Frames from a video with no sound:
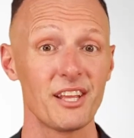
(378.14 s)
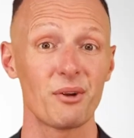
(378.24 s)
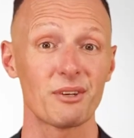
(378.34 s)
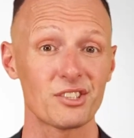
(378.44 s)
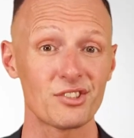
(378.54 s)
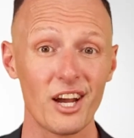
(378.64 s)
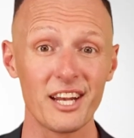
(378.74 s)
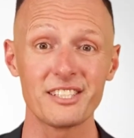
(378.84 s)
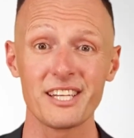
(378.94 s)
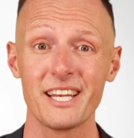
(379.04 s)
that you're
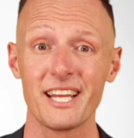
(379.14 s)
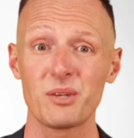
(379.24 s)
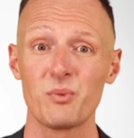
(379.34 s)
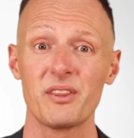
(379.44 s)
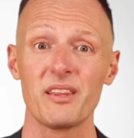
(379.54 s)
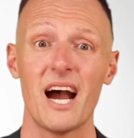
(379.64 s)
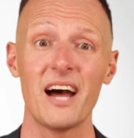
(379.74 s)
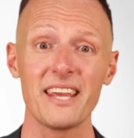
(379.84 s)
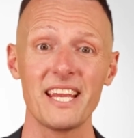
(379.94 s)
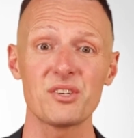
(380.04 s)
excited to connect with
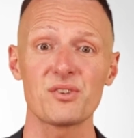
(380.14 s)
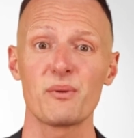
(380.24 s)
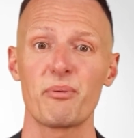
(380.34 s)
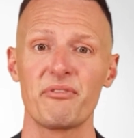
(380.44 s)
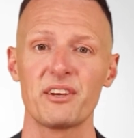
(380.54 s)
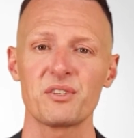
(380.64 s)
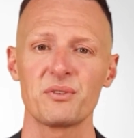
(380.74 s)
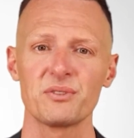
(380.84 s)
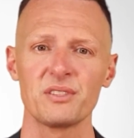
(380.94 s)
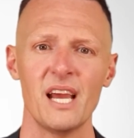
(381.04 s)
other industry
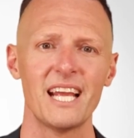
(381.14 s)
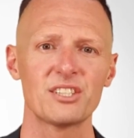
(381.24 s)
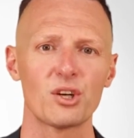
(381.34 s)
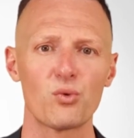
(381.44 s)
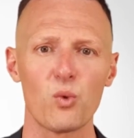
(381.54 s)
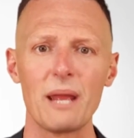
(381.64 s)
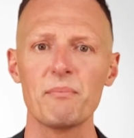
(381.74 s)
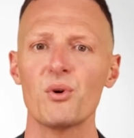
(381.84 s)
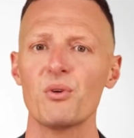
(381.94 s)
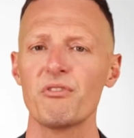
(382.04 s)
professionals is a
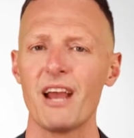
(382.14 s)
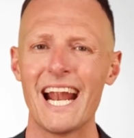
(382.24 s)
great move,